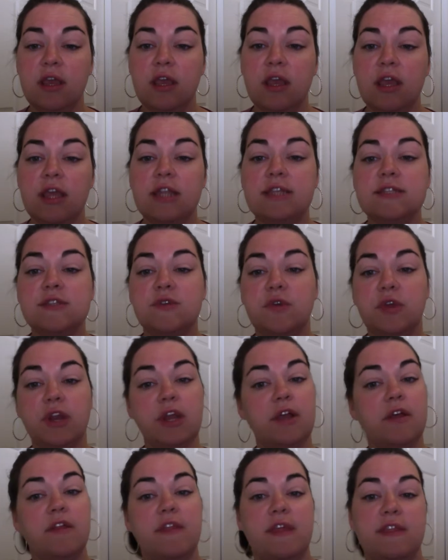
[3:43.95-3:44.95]
It is
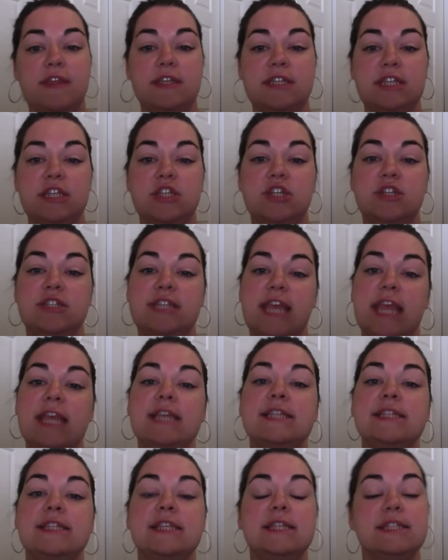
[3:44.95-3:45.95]
critical that the teacher
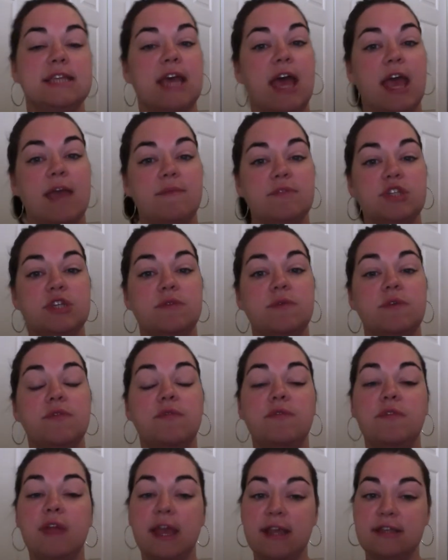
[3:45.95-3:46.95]
takes the time to
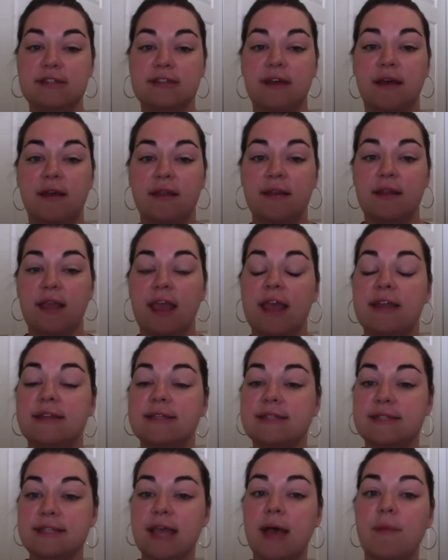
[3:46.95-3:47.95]
reflect on and
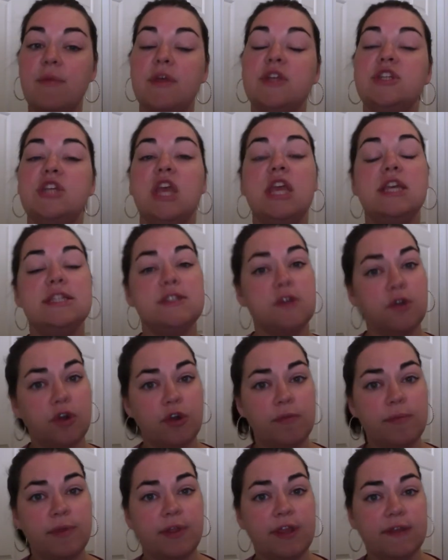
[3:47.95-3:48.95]
establish his or
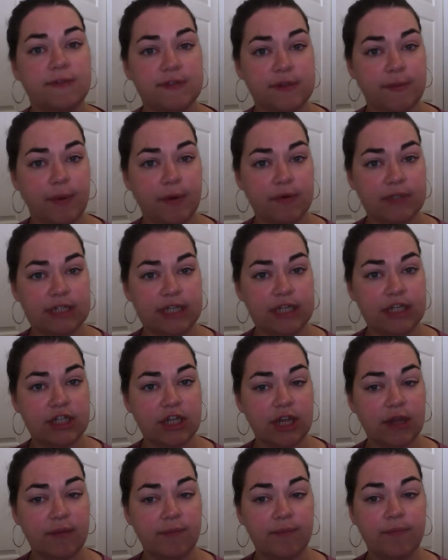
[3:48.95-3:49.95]
her beliefs about
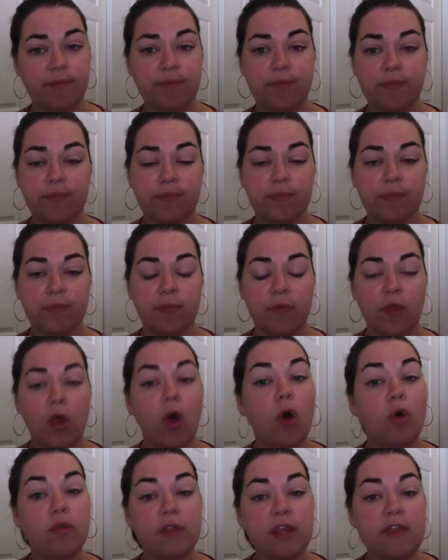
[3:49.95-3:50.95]
teaching.
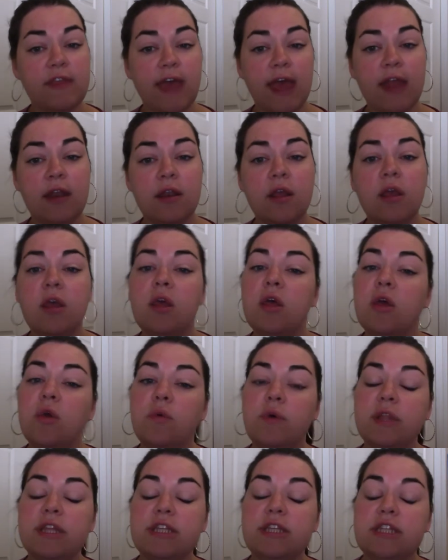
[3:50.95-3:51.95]
Only then
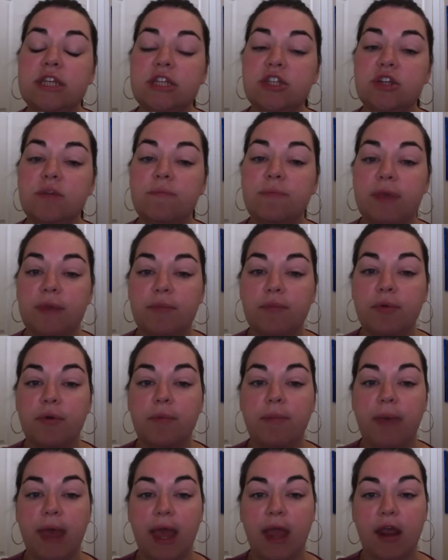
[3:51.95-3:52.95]
will a teacher be
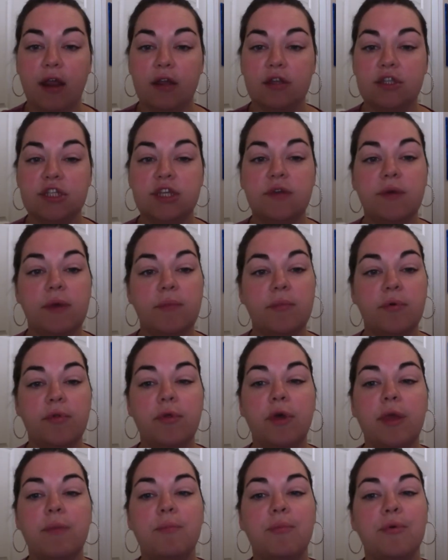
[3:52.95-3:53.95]
prepared to
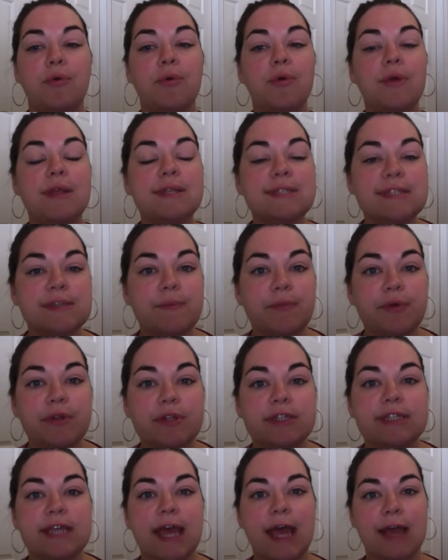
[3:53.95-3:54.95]
employ
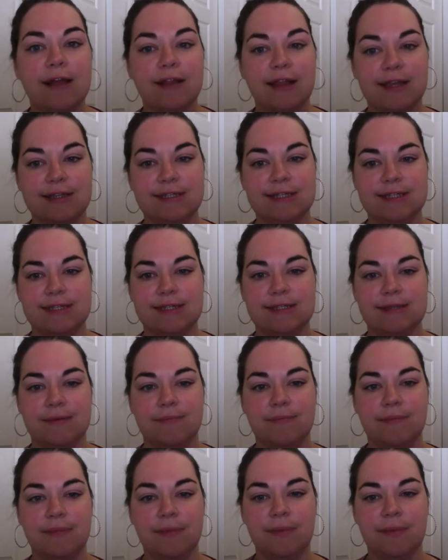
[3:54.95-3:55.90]
principled eclecticism,